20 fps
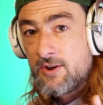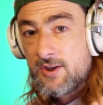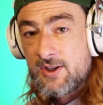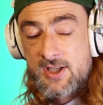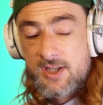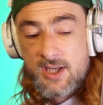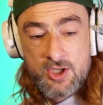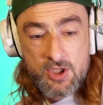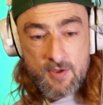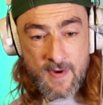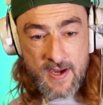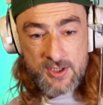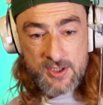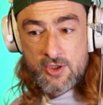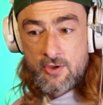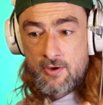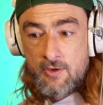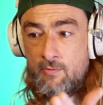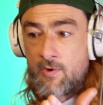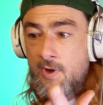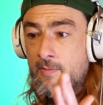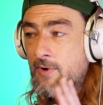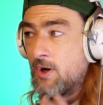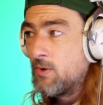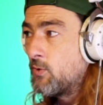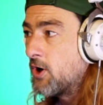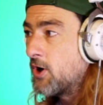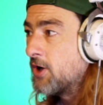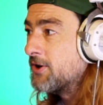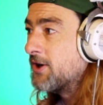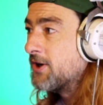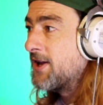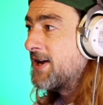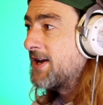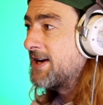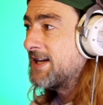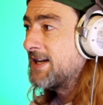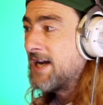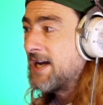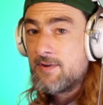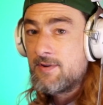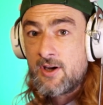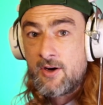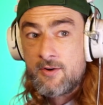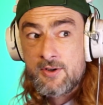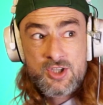the teacher made us do it one by one, and then it came.